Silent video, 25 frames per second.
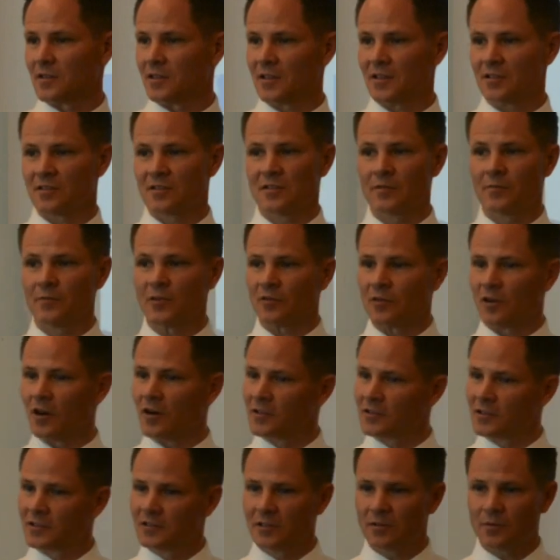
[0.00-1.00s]
to get to the moon.
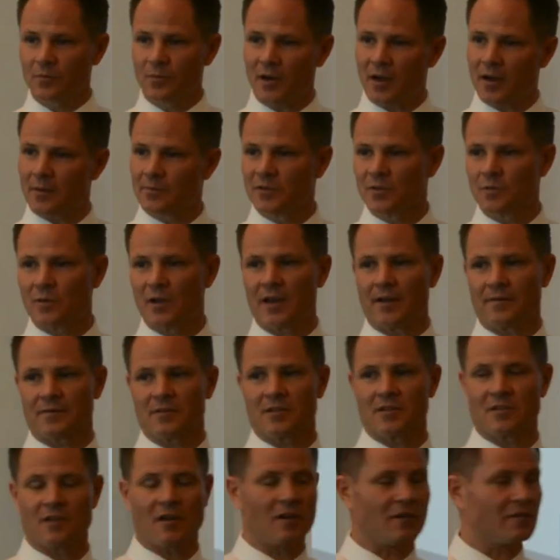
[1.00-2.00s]
All the little problems we have
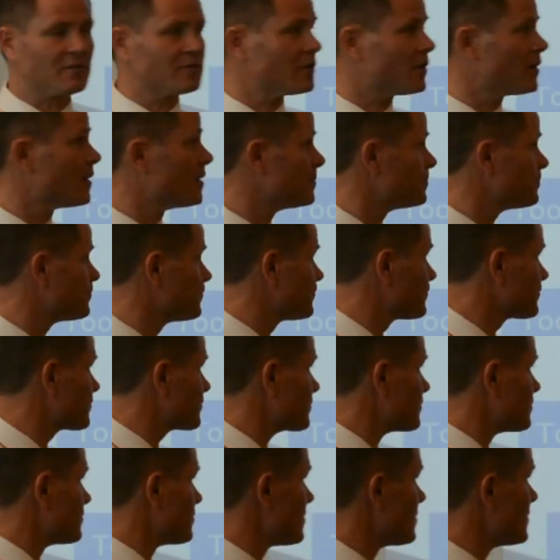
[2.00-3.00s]
to solve, right?
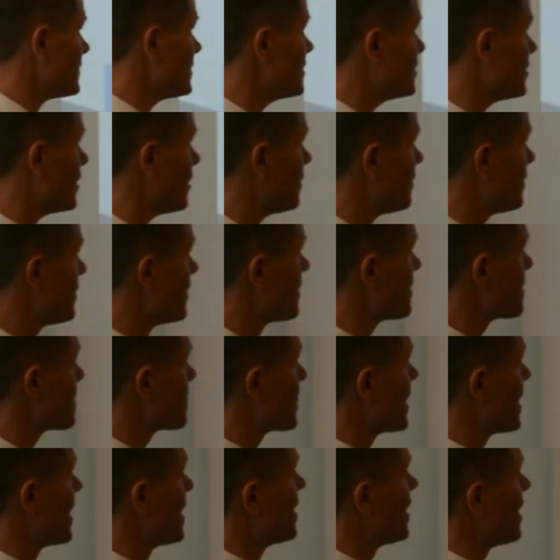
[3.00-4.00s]
So.
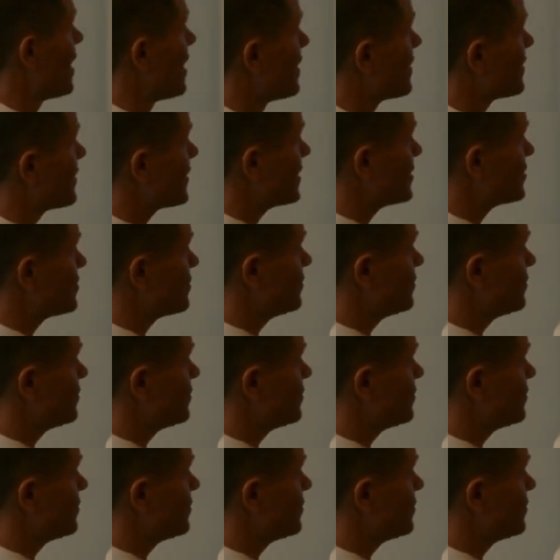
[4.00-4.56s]
Things